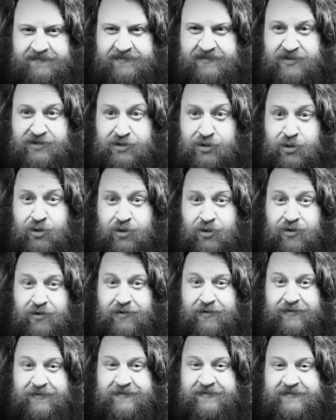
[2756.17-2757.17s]

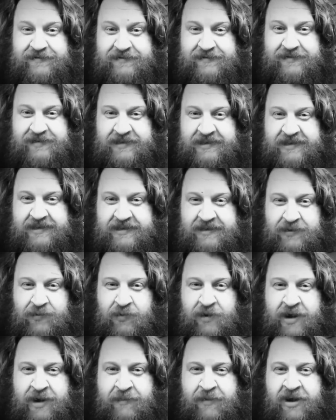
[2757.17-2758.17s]
Cool.
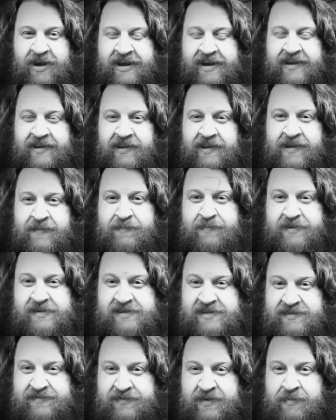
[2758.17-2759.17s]
Why am I in
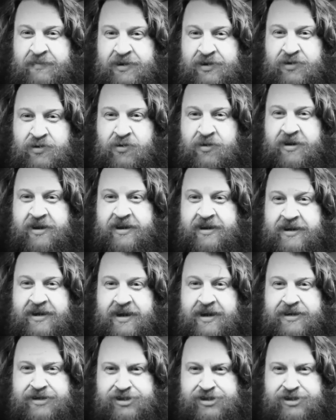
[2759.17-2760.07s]
Olympus if I'm a Nordic god?